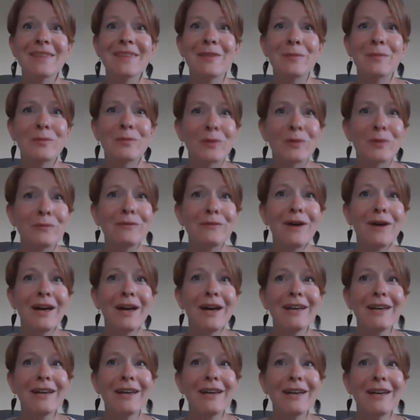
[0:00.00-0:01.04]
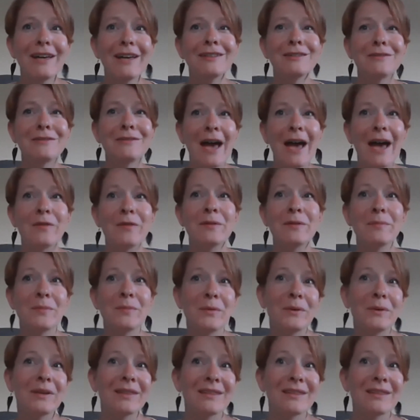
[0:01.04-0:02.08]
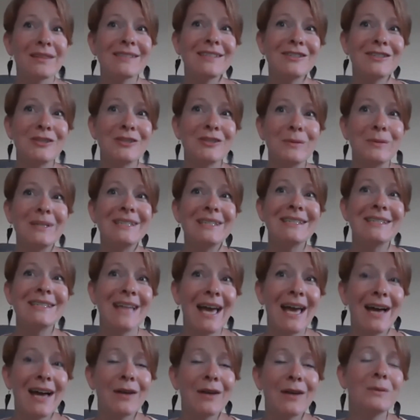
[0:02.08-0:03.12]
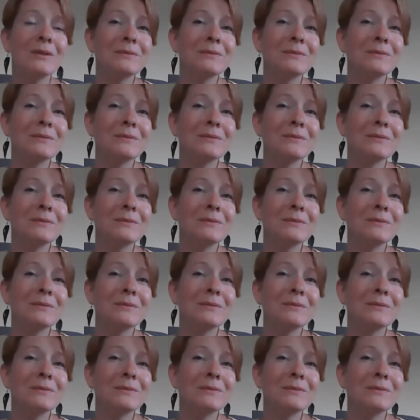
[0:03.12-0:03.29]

profile of how important this issue is now?